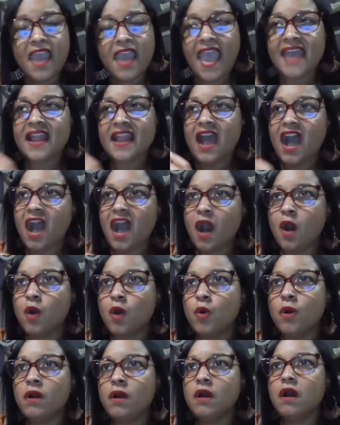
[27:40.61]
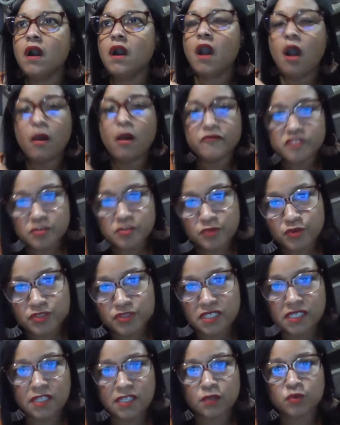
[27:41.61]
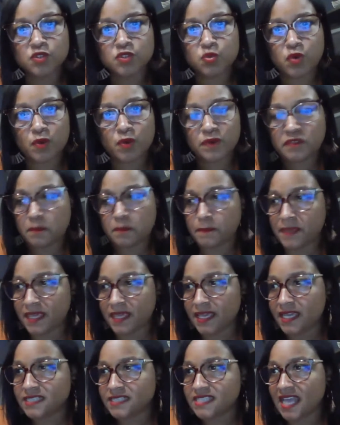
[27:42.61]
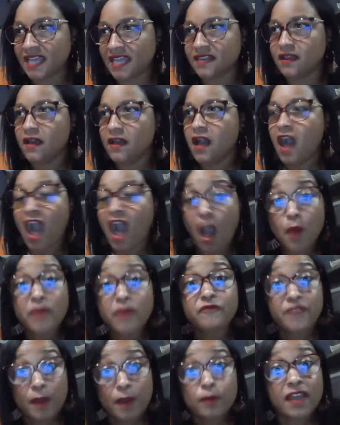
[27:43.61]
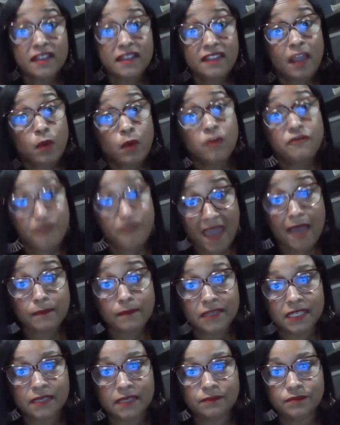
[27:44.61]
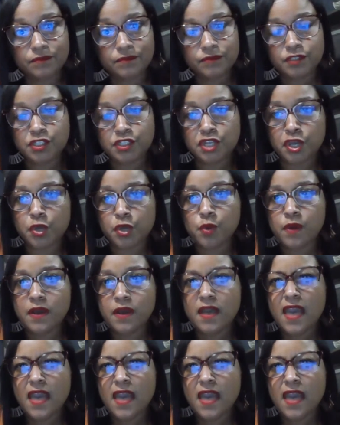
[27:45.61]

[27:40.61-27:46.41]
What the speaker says: and how comfortable the littles were with the bigs, and how it felt like they were family, you know?